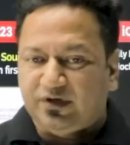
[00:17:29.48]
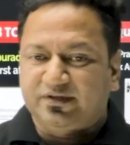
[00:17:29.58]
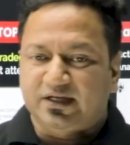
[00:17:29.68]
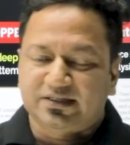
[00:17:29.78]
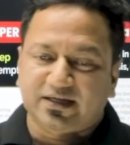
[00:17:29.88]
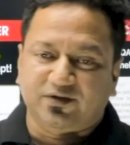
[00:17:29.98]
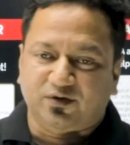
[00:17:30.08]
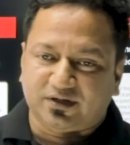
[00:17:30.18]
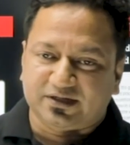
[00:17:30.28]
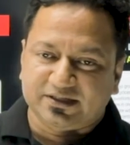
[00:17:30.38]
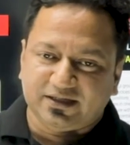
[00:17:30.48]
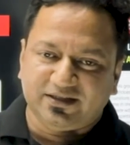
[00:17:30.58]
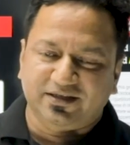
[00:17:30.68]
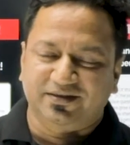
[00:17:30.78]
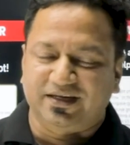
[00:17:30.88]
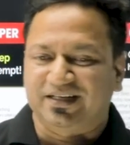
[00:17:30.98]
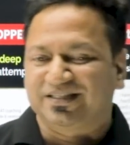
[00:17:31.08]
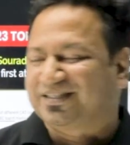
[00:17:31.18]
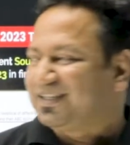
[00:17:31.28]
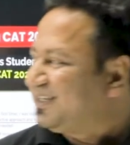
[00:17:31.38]
The fifth is iQuanta result. That
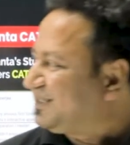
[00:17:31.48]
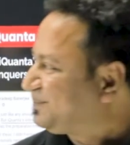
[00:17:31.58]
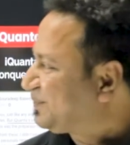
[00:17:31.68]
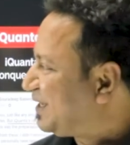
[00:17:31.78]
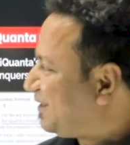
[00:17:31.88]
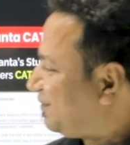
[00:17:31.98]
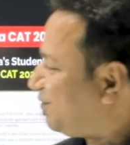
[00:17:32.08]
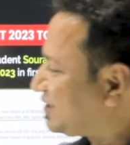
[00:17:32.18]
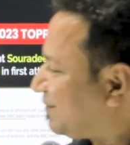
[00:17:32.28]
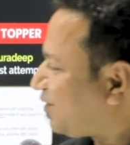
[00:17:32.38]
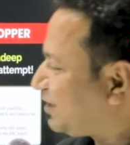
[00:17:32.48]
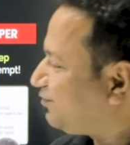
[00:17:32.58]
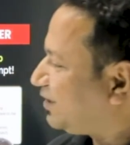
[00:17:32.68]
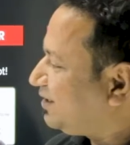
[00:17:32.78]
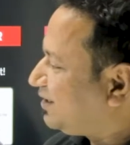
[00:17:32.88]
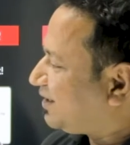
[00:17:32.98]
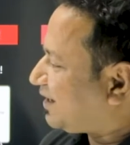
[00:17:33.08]
is the most important one.